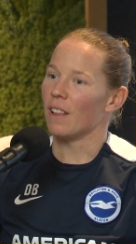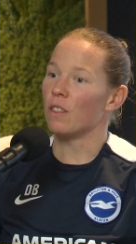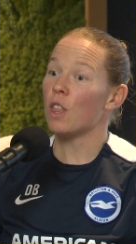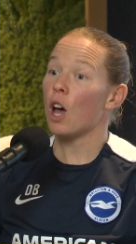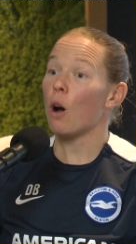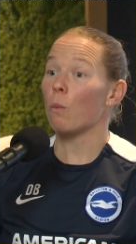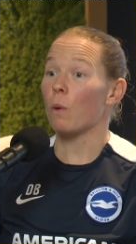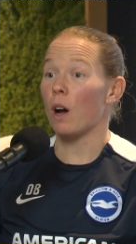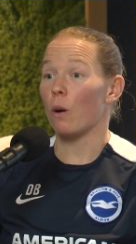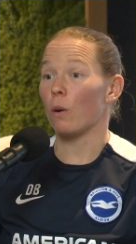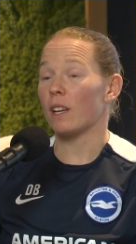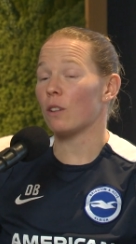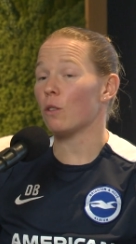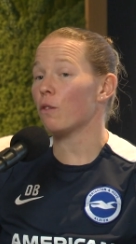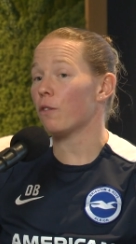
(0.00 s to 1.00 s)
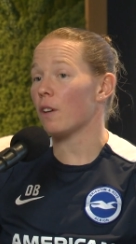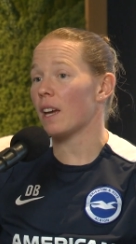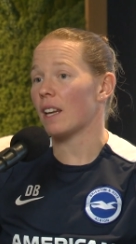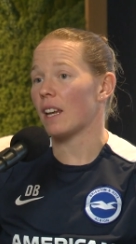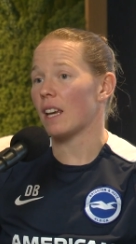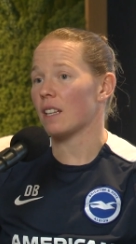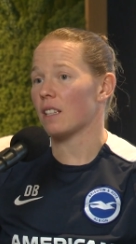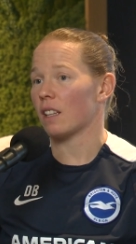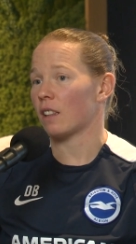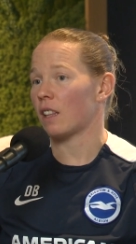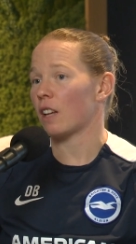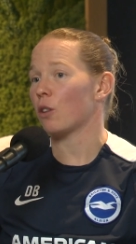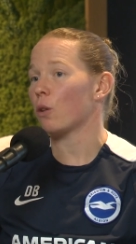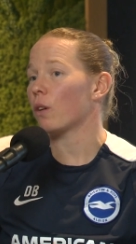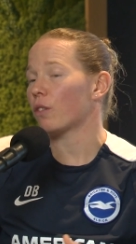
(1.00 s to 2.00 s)
No, well, in all fairness,
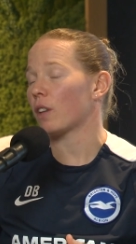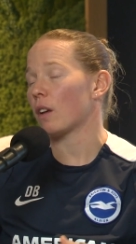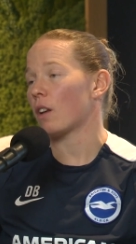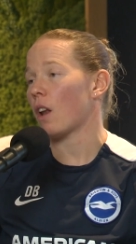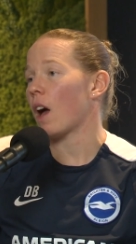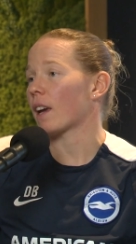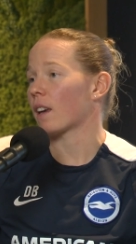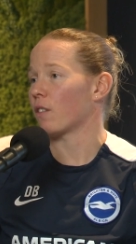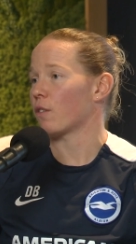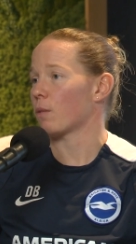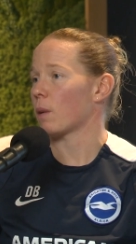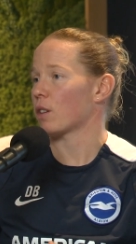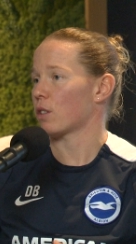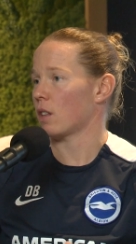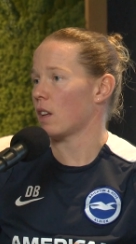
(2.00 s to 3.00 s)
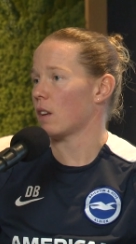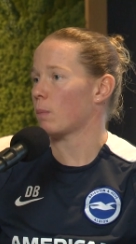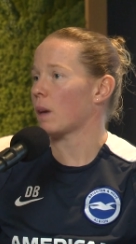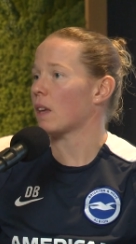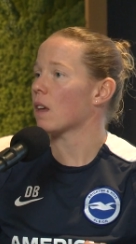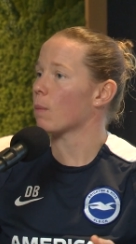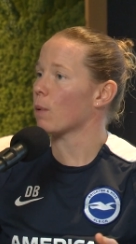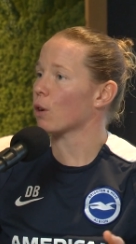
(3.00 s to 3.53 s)
they knew if they'd like information, they'd be there.